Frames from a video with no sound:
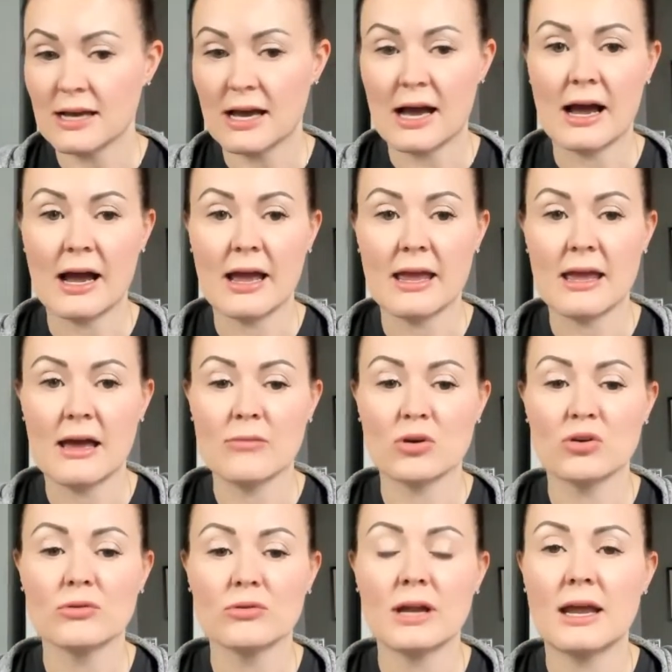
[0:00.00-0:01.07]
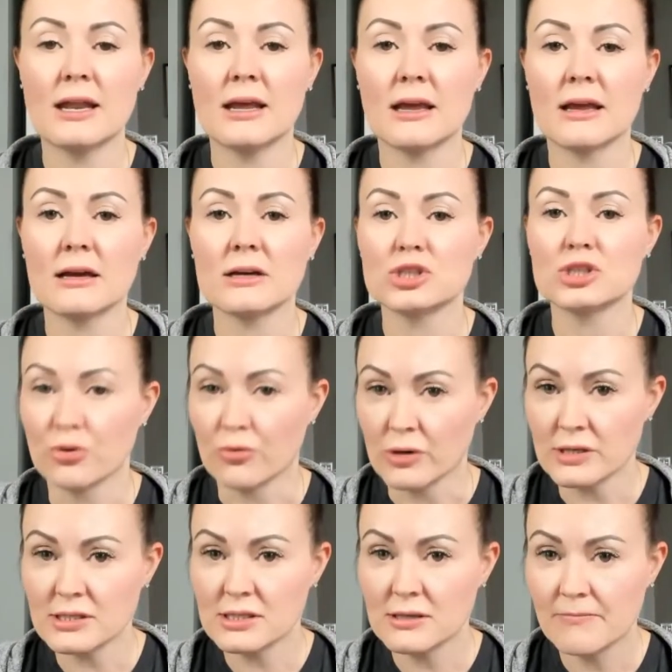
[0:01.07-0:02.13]
I am creating a
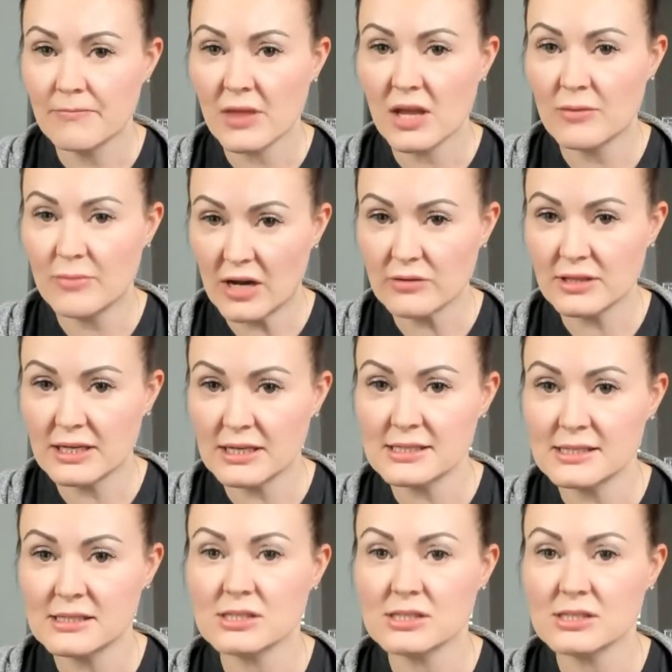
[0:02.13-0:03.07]
short about this.